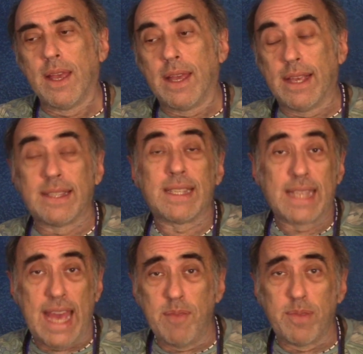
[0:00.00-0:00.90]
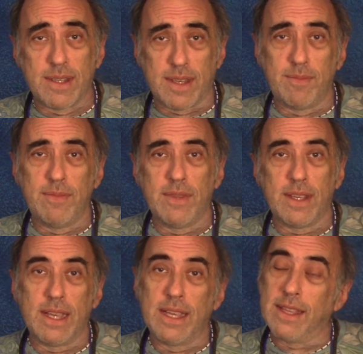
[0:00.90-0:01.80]
Escapism,
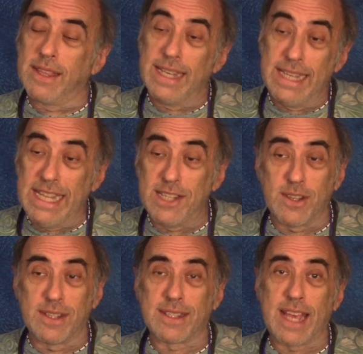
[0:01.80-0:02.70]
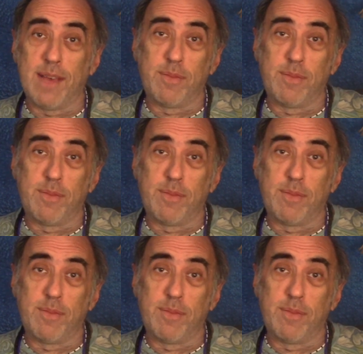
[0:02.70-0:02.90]
the need to escape,